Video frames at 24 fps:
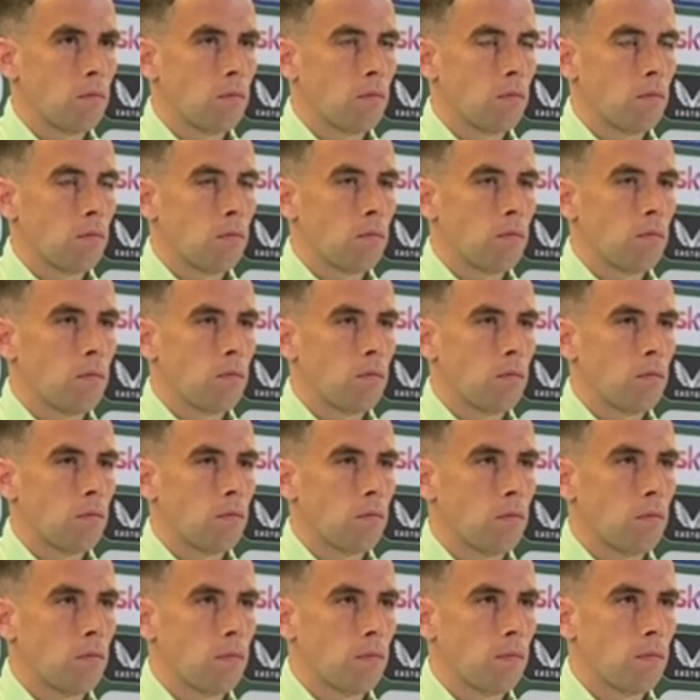
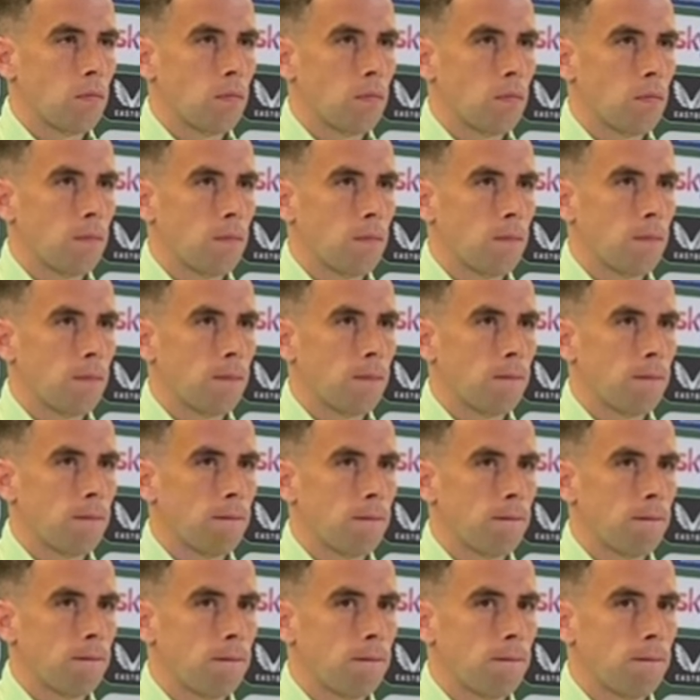
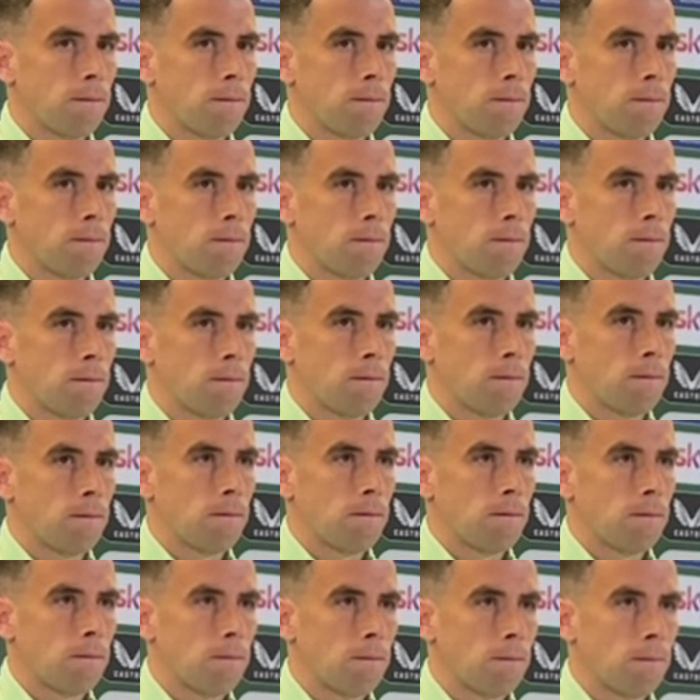
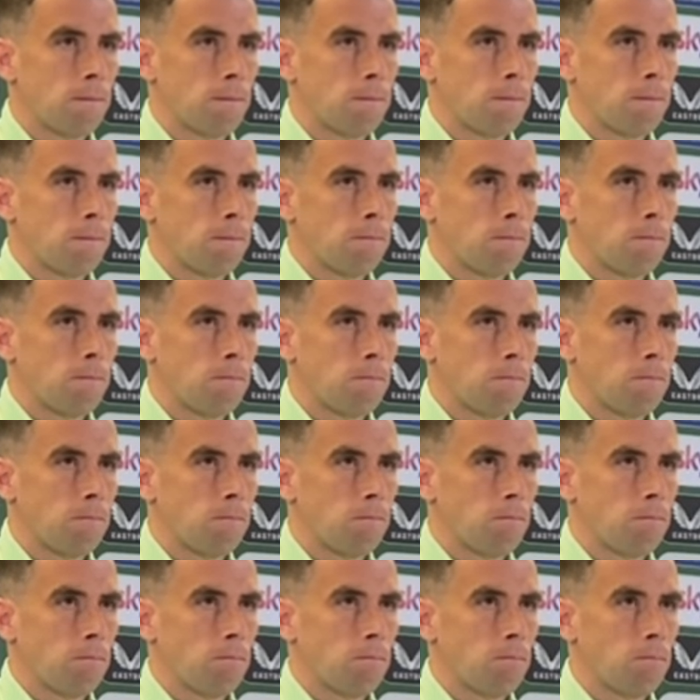
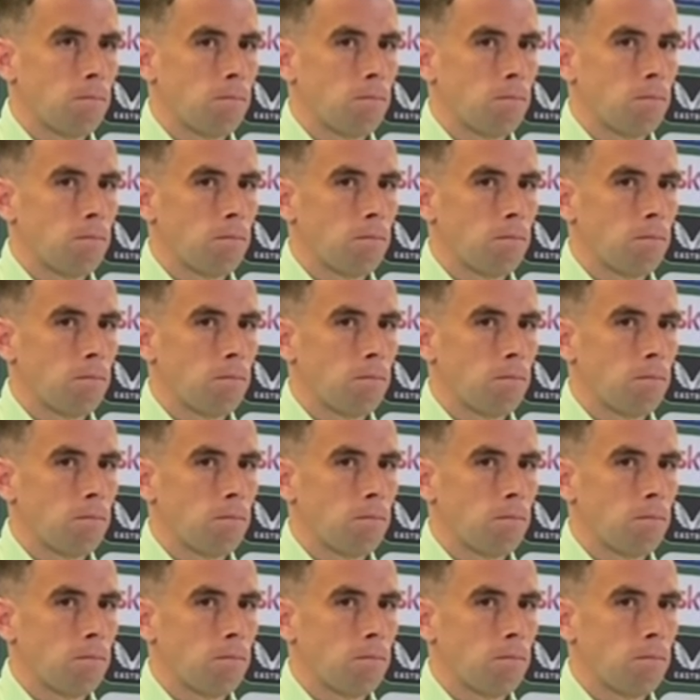The person shown says nothing.